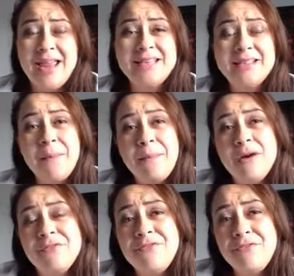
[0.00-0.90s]
is
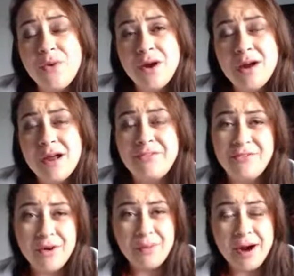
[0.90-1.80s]
part 4 of a
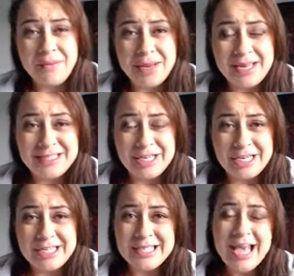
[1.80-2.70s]
4-part
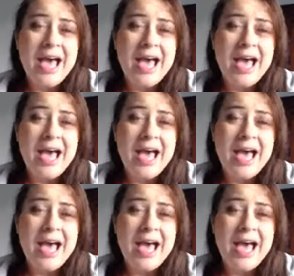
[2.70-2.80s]
mini-series